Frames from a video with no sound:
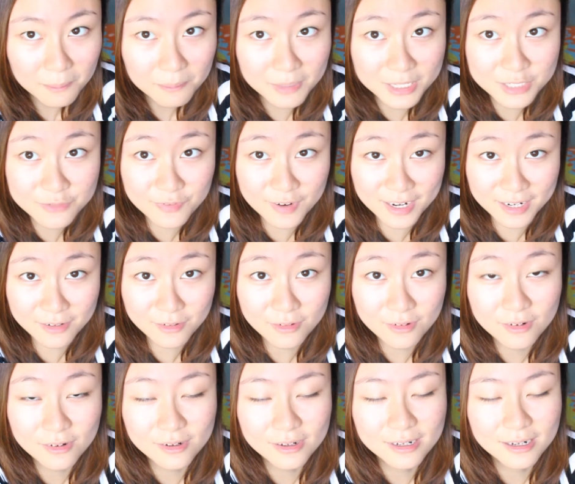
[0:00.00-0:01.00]
best friend
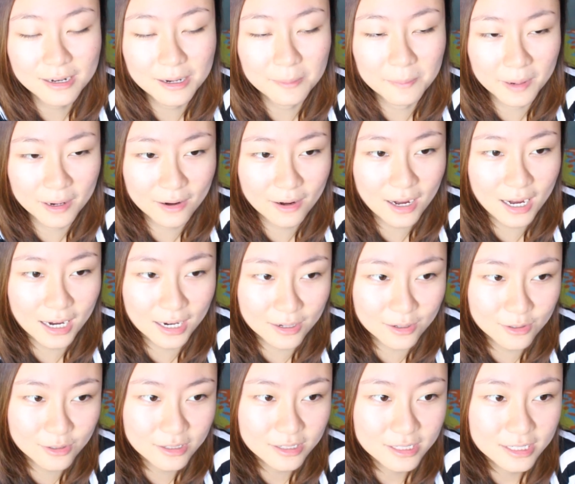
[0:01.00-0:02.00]
about
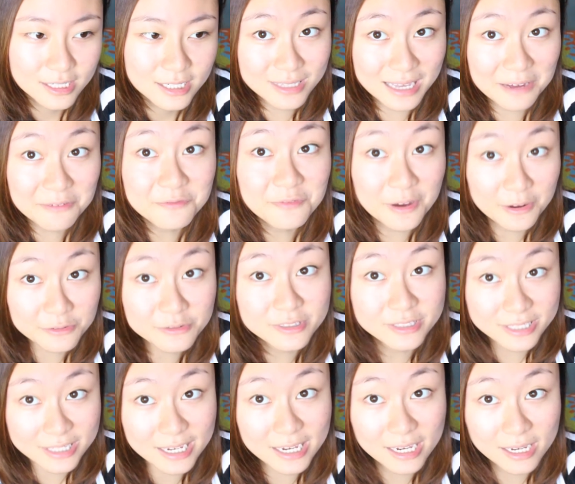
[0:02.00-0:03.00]
how I felt
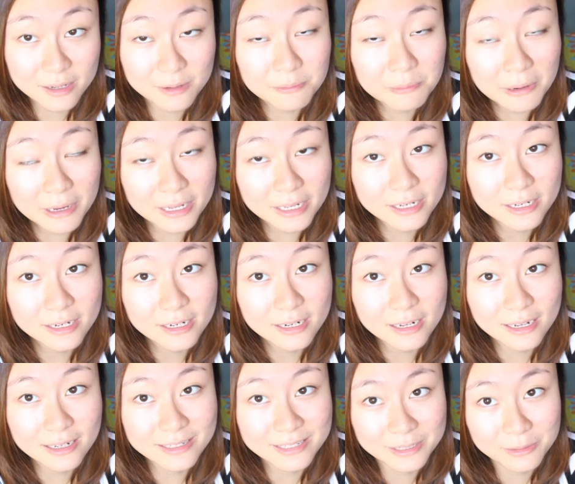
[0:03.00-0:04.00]
sick, but
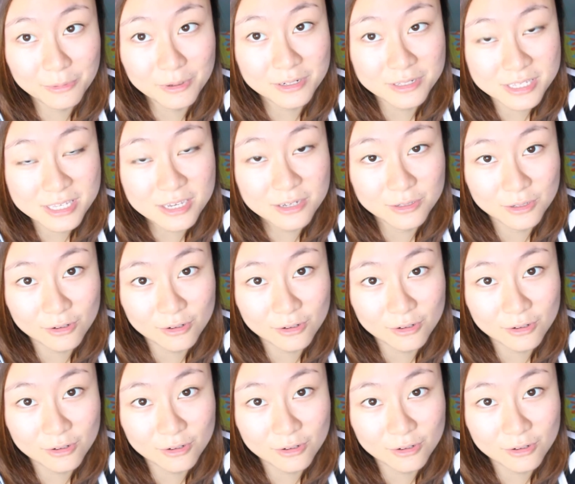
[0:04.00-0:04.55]
didn't want to see a